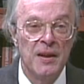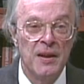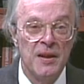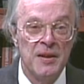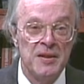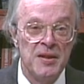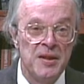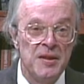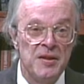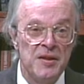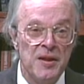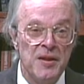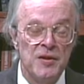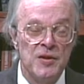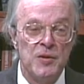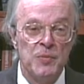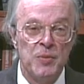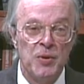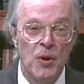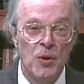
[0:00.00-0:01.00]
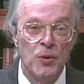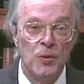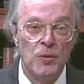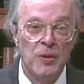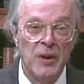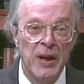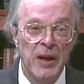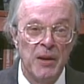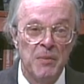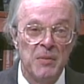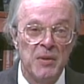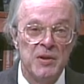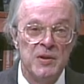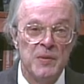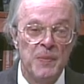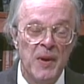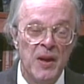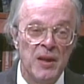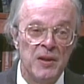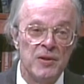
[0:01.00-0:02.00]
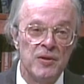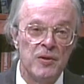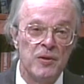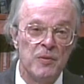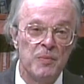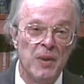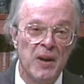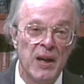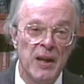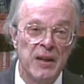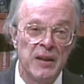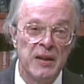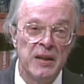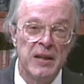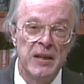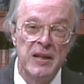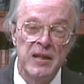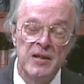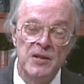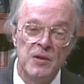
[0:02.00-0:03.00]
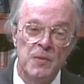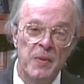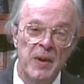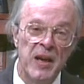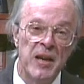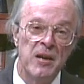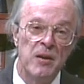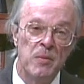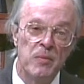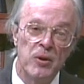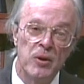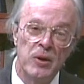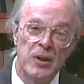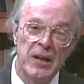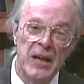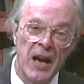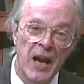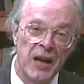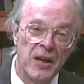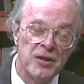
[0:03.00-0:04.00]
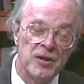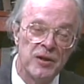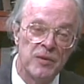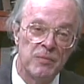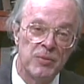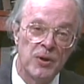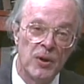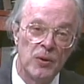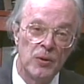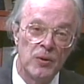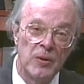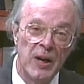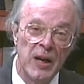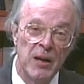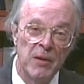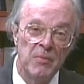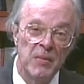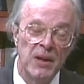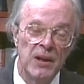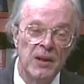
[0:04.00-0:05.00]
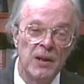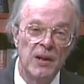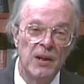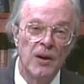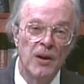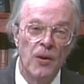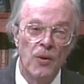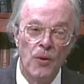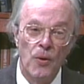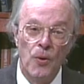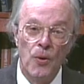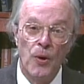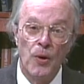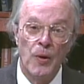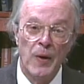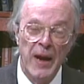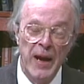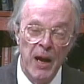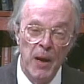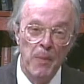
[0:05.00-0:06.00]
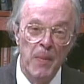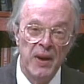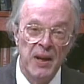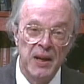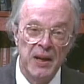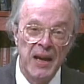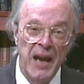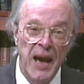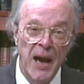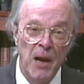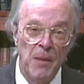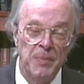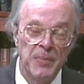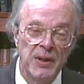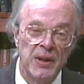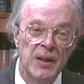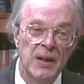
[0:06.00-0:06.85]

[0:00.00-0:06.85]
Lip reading: Assistance Program sponsored by the East Bay Community Action Program, or EBCAP.